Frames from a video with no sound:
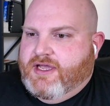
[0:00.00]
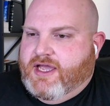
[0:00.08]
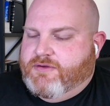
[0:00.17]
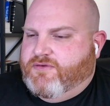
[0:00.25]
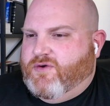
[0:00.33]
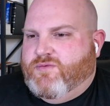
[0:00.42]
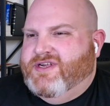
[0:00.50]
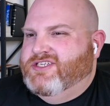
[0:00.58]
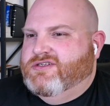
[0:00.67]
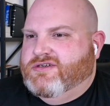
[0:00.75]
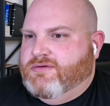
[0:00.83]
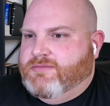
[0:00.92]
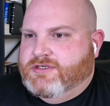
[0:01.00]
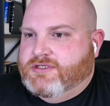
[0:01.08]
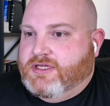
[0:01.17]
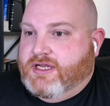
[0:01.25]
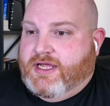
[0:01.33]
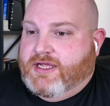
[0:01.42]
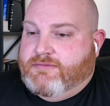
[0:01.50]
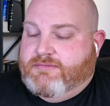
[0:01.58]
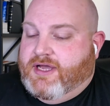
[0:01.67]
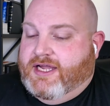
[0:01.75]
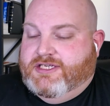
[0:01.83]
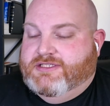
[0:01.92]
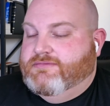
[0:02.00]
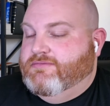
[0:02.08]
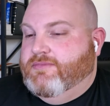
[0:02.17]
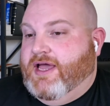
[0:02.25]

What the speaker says: And it was for a regional commercial. And I just